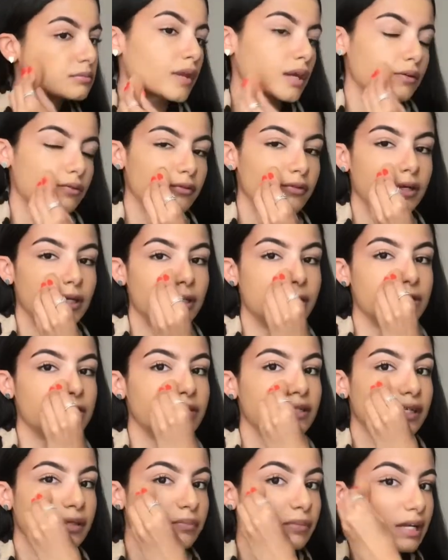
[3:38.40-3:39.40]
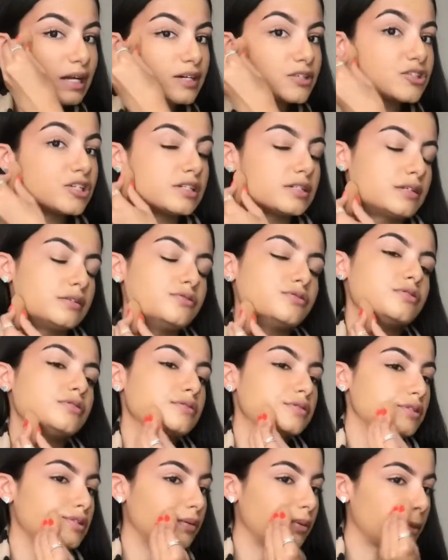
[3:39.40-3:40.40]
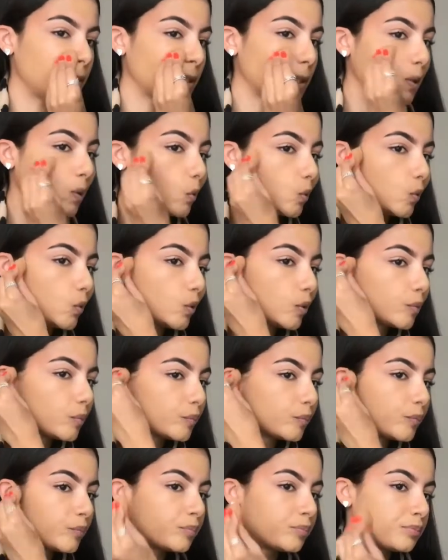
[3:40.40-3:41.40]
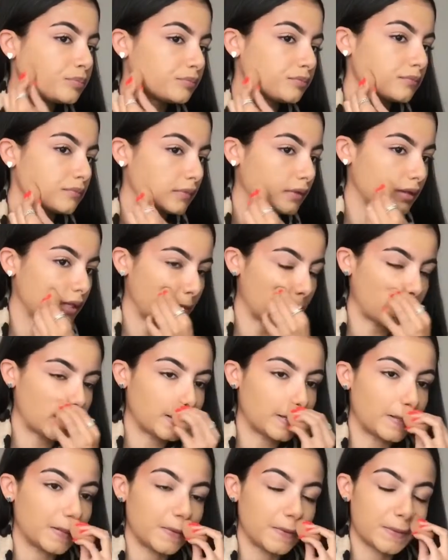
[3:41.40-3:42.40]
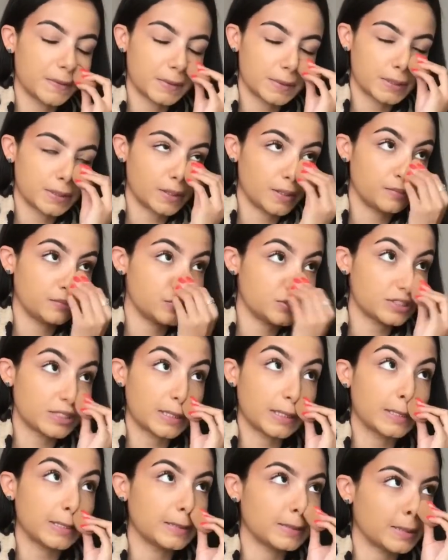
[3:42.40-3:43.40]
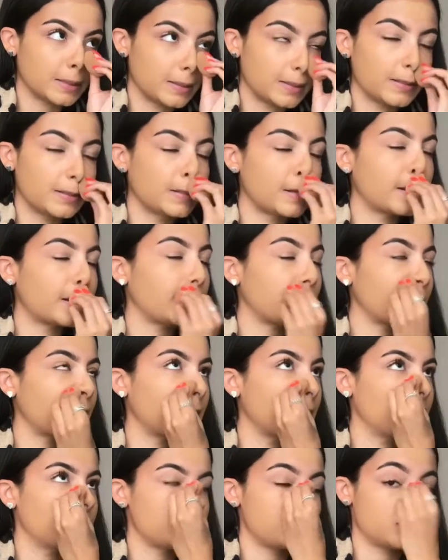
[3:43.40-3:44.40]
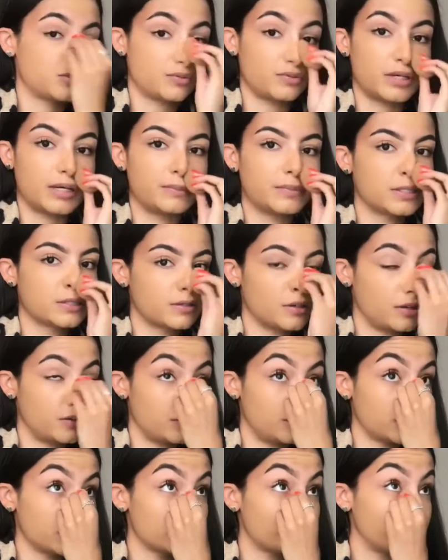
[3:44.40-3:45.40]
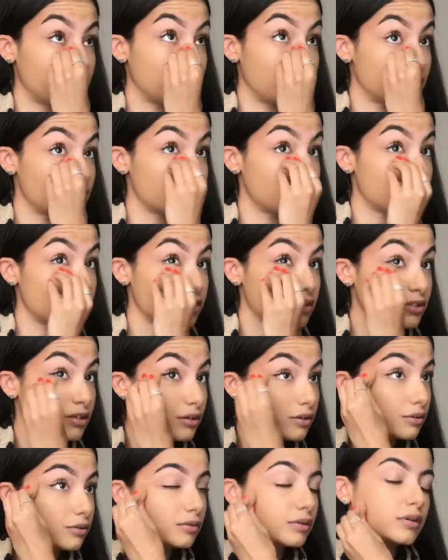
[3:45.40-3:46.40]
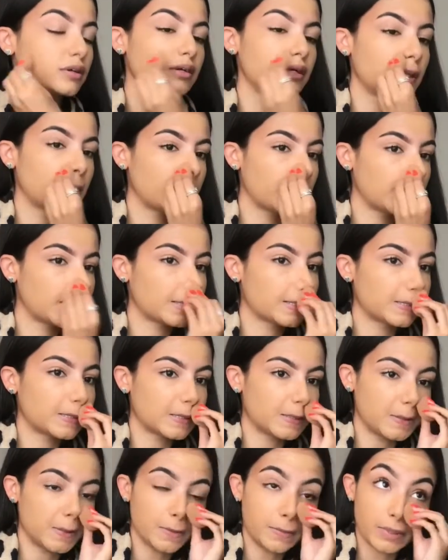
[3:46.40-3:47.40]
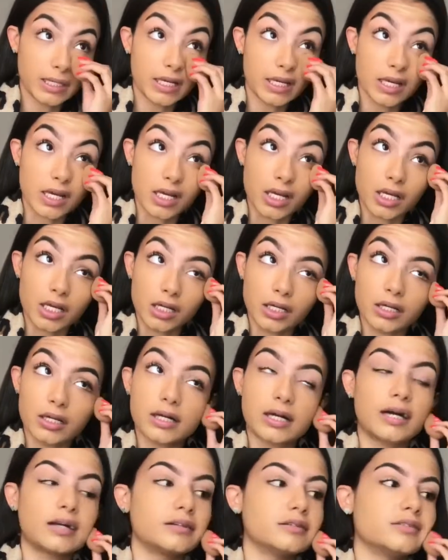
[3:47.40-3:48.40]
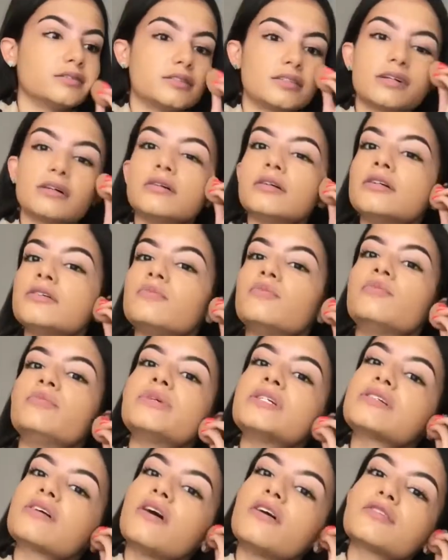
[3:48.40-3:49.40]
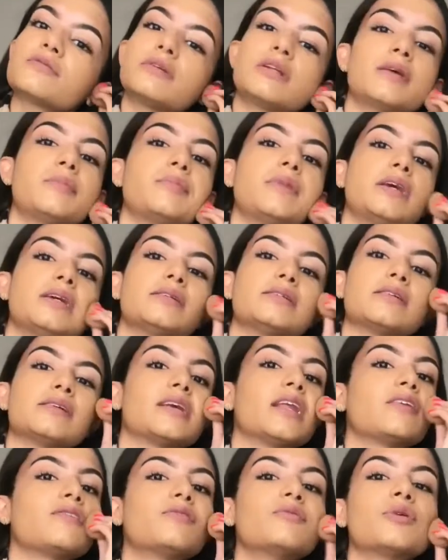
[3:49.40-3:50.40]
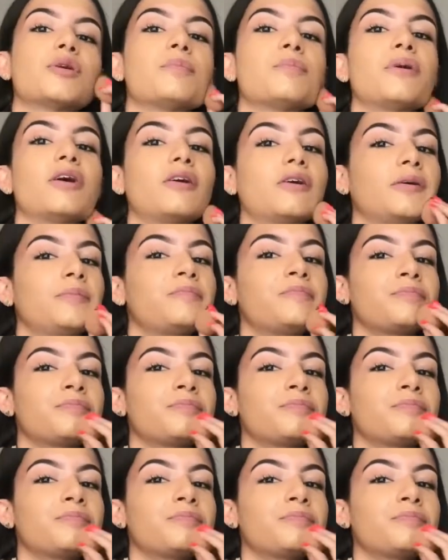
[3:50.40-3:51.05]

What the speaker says: I really do need my lash extensions doing again though. They make life so much easier. I hate just wearing mascara because my lashes are so stubby, and mascara's one of the things that you never want to buy.